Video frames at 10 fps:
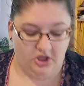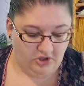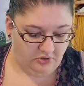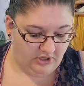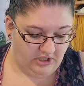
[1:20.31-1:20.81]

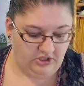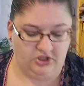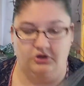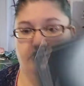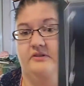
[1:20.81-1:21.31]
you can
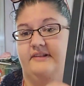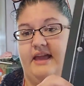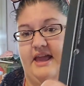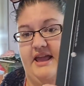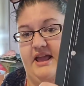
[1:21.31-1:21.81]
use
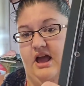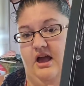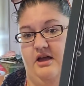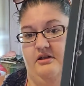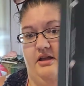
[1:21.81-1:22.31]
a
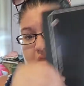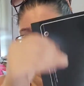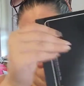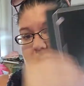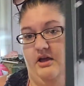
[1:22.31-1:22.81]

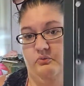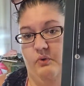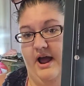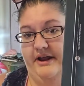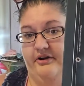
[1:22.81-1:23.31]

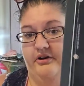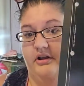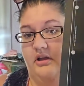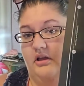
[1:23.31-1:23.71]
unwired,